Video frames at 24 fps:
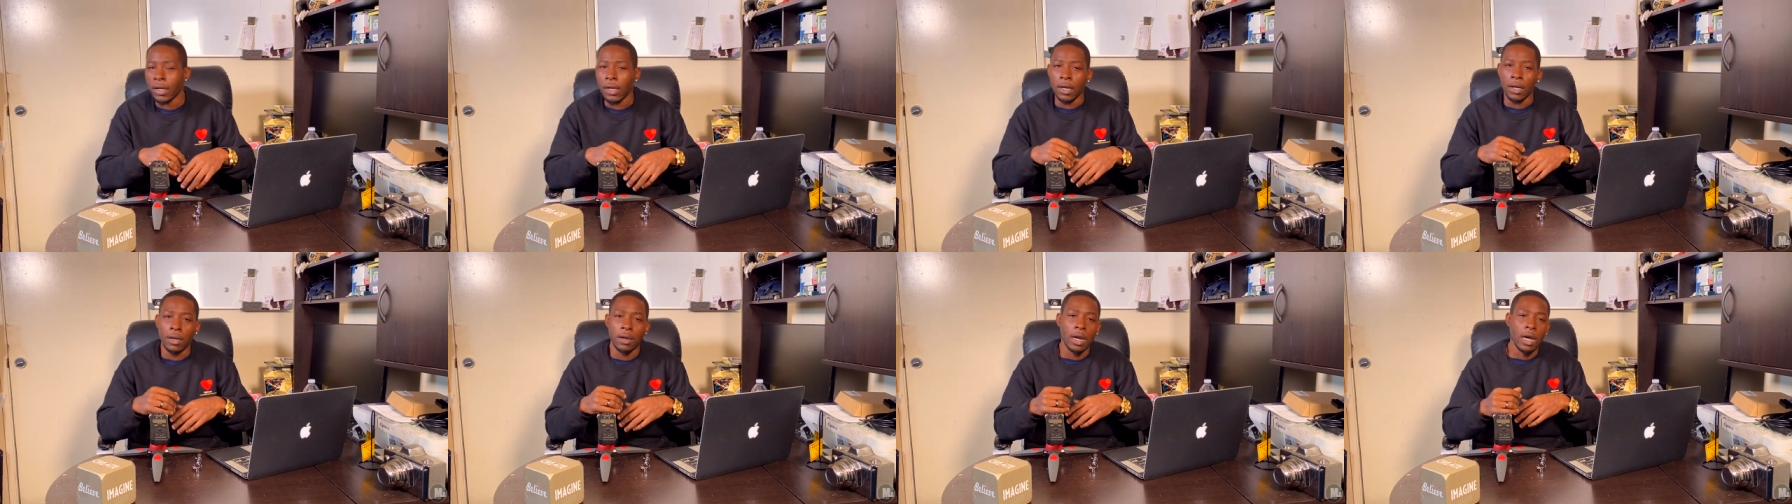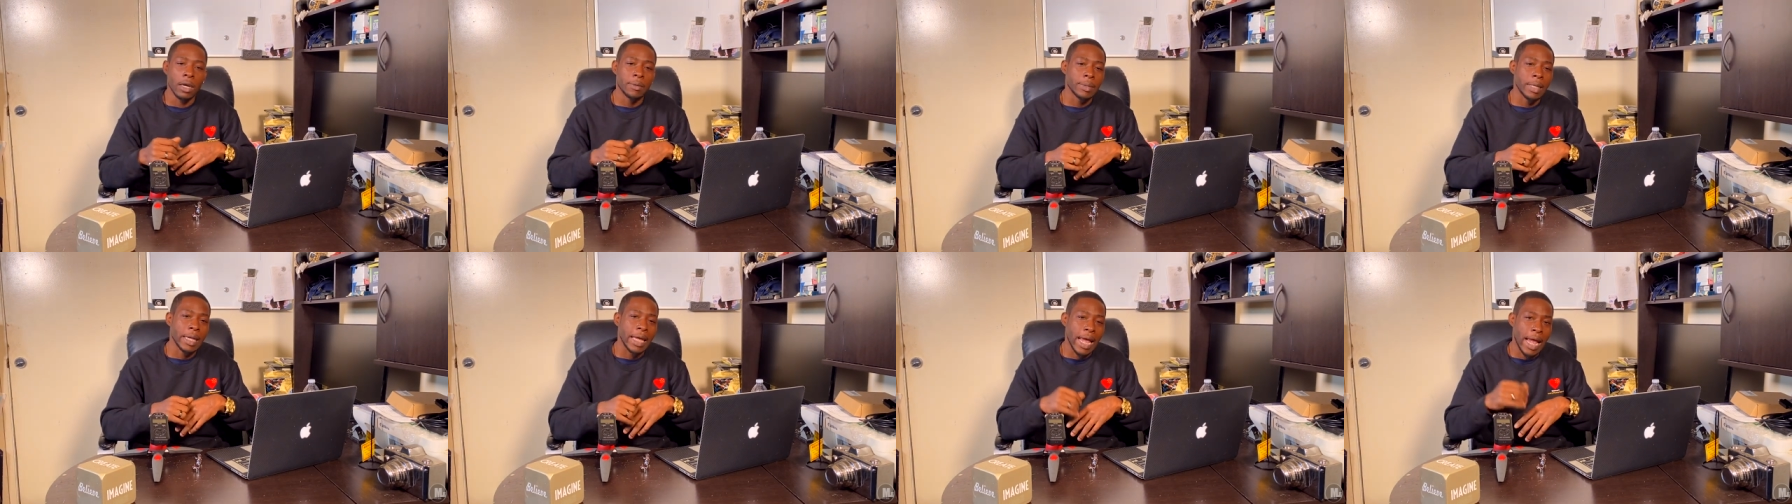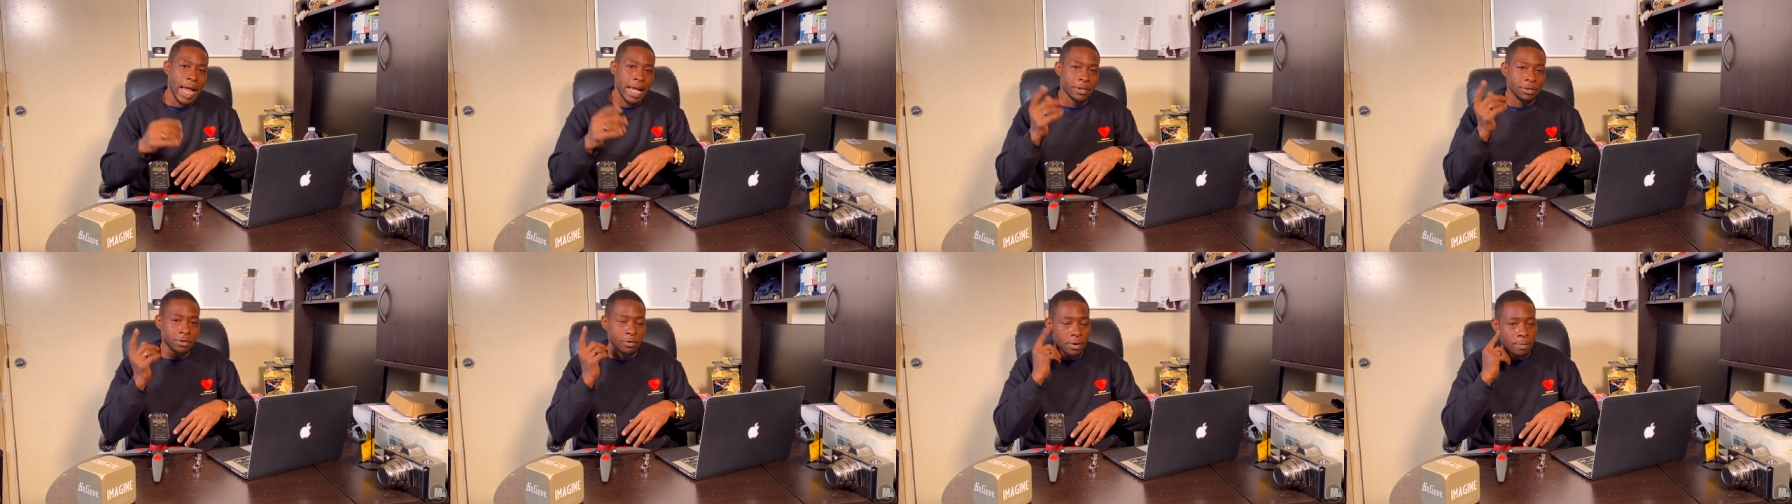you know I'm saying,
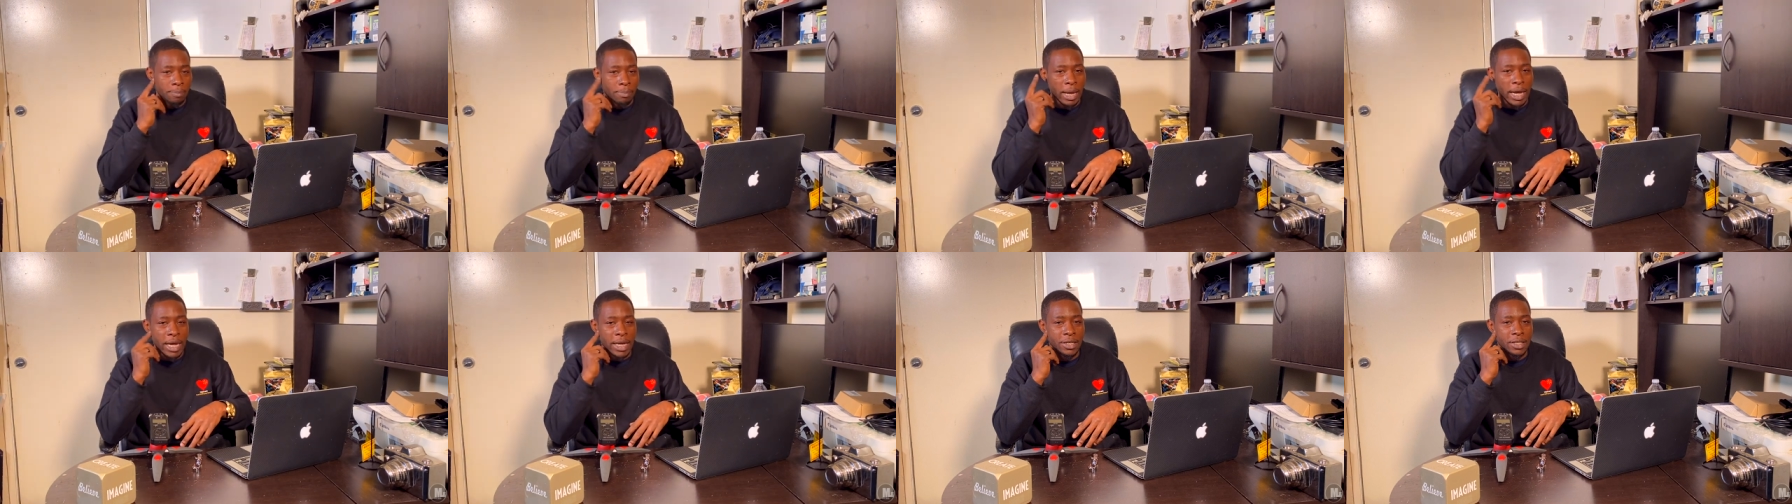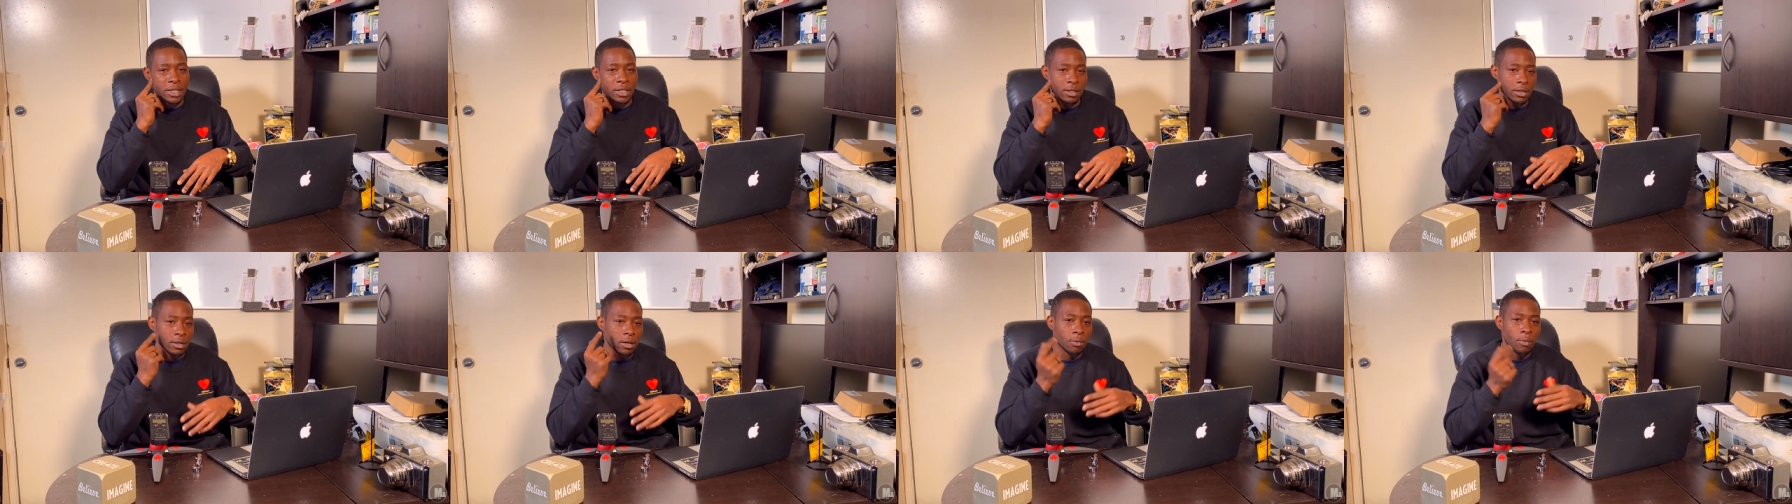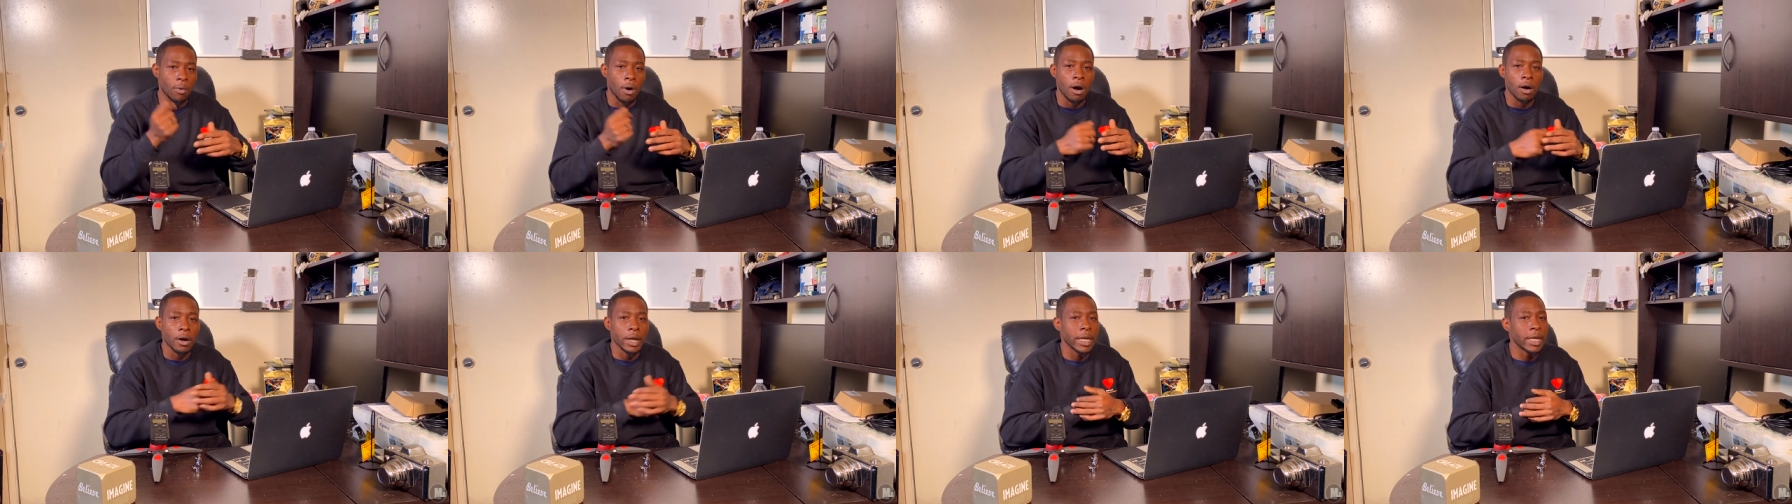answering pages on a
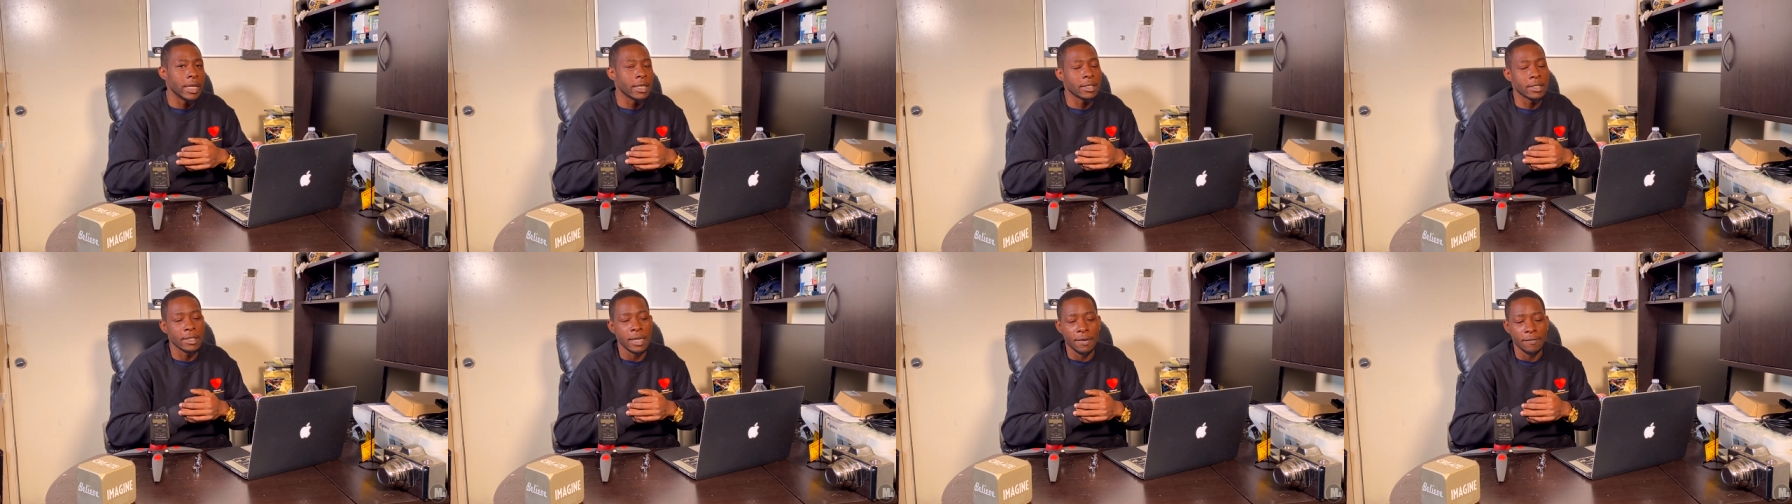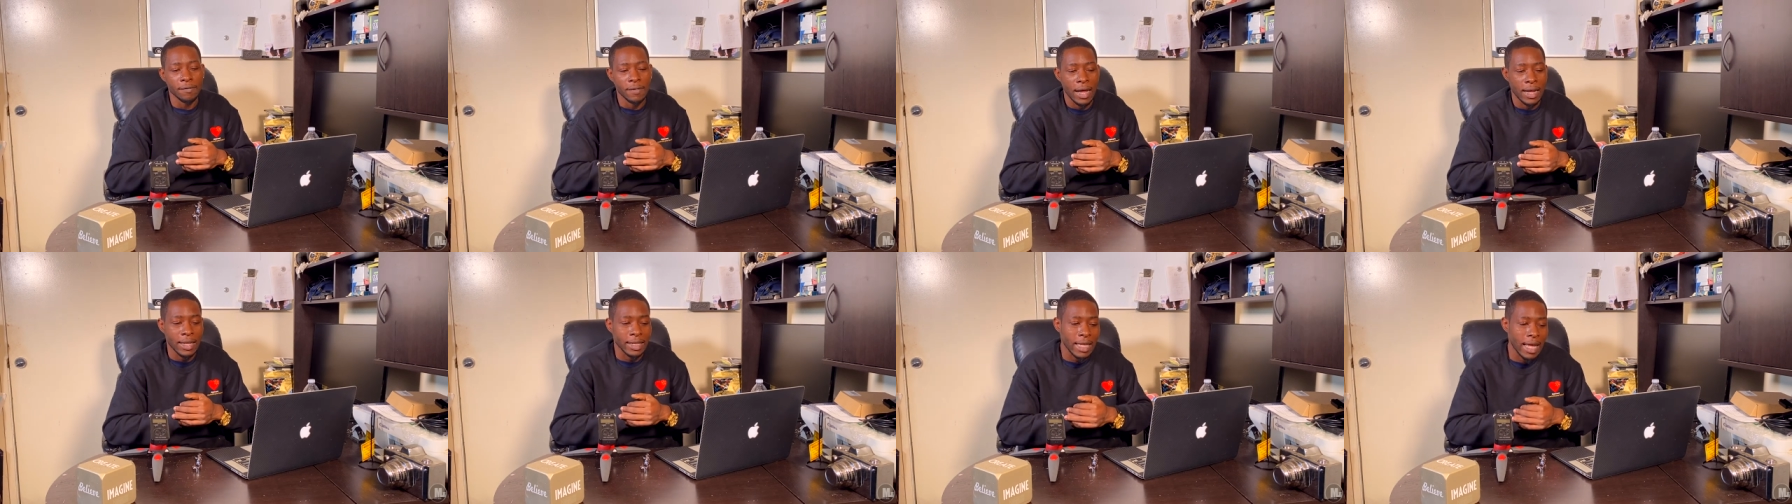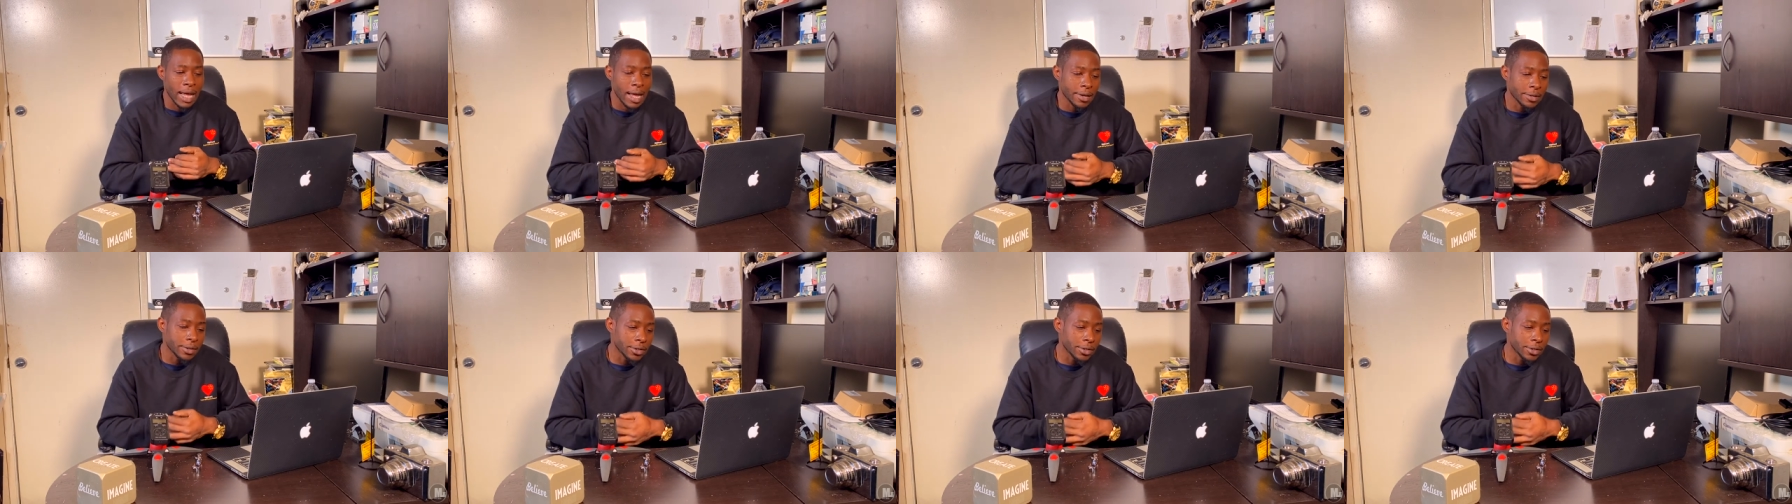walkie and stuff like that.